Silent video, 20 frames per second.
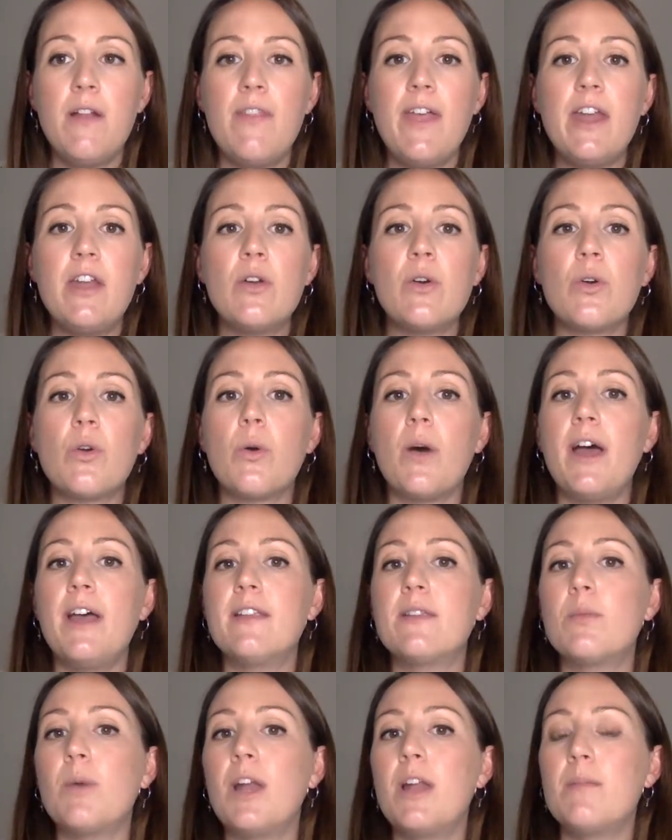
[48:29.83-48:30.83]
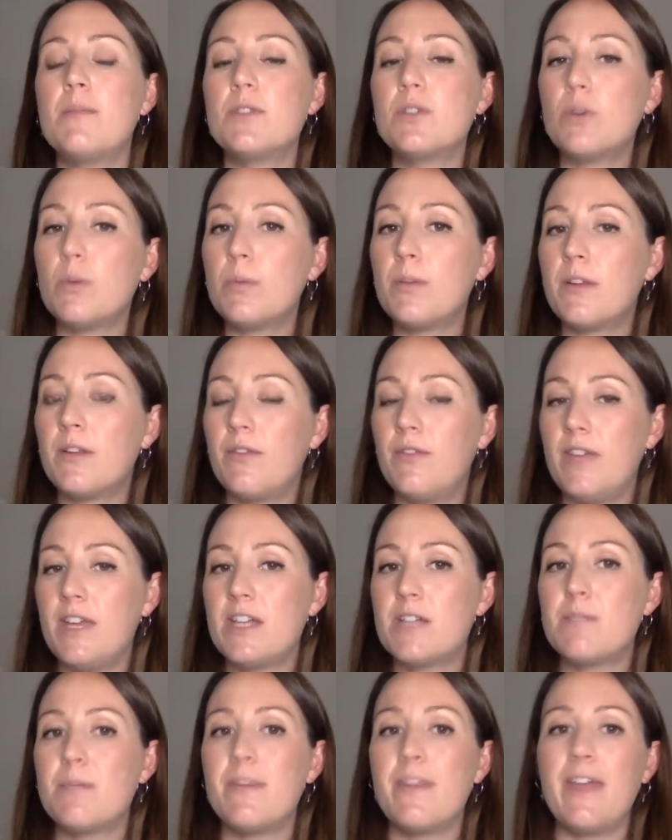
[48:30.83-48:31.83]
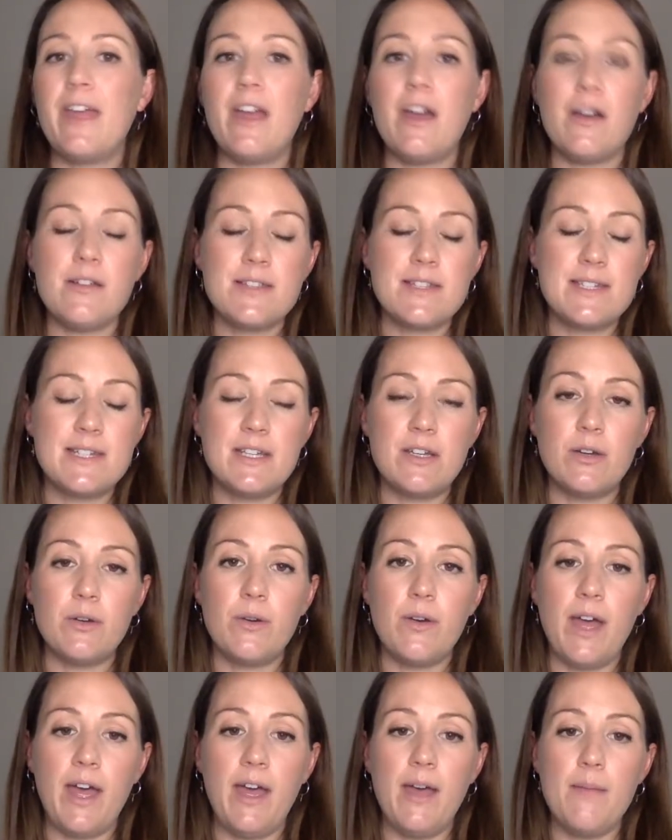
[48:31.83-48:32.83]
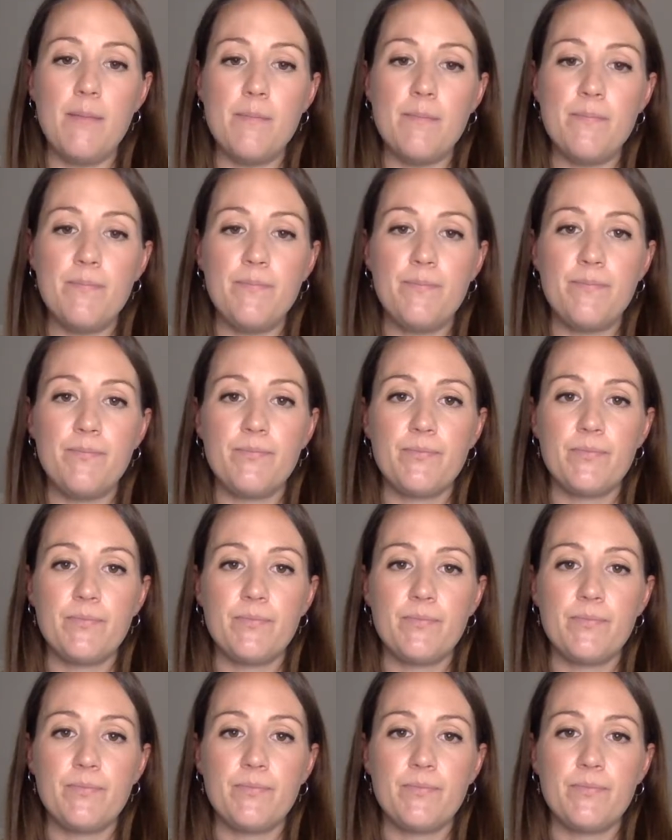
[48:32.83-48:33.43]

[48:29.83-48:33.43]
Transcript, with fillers: They're not quite as well absorbed as fish, but they are still um,